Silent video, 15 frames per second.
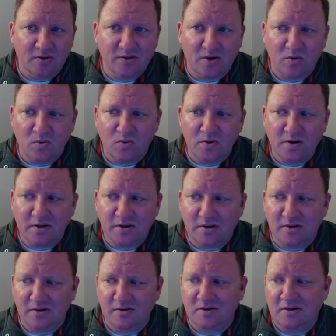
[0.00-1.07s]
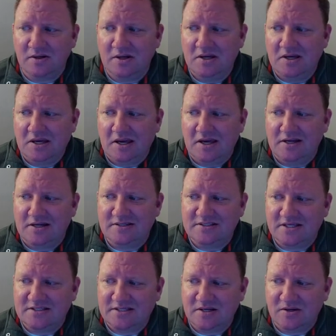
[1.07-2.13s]
that are really good. And it
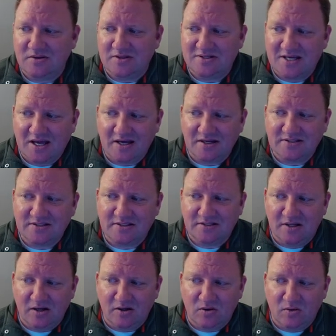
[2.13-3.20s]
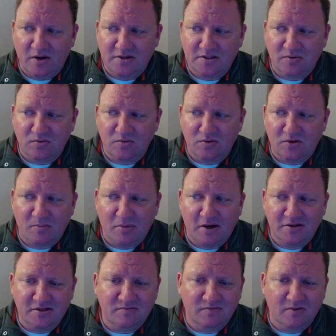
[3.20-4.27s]
says here the text decoration, by
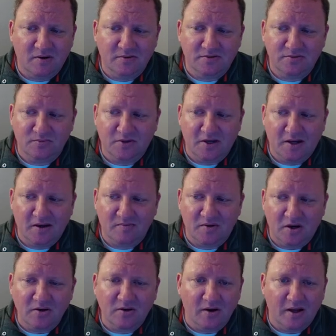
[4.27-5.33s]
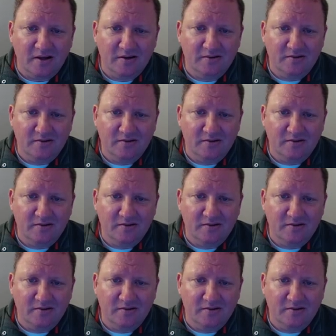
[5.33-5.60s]
default, we have an underline.